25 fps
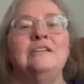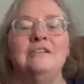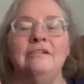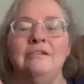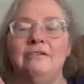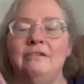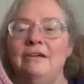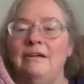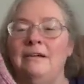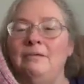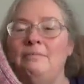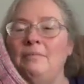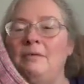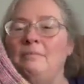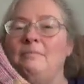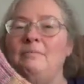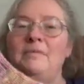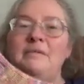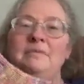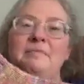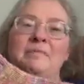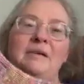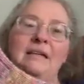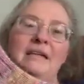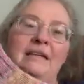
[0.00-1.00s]
Sorry, I bumped
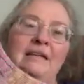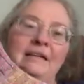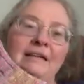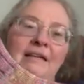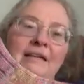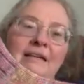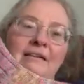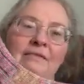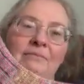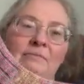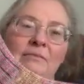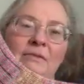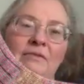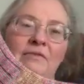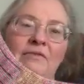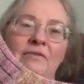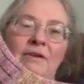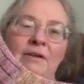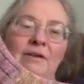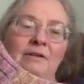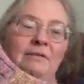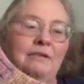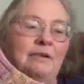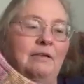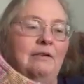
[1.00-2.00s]
my
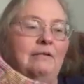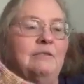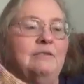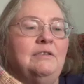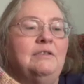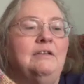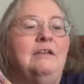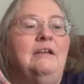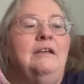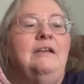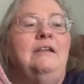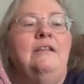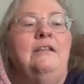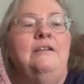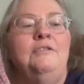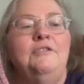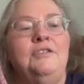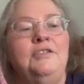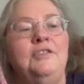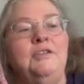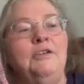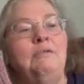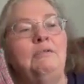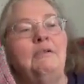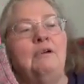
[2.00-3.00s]
phone. There's
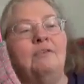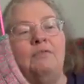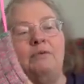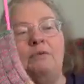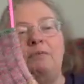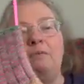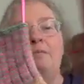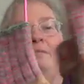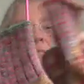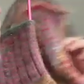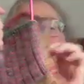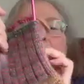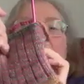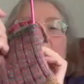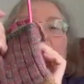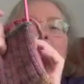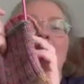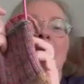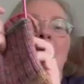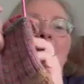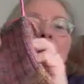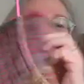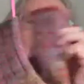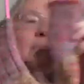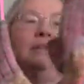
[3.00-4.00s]
two of them,
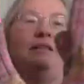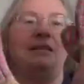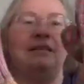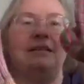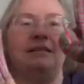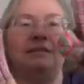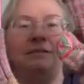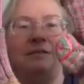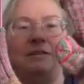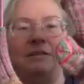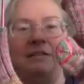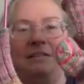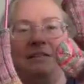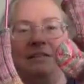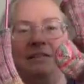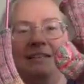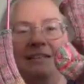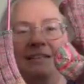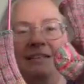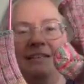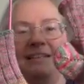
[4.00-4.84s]
but this is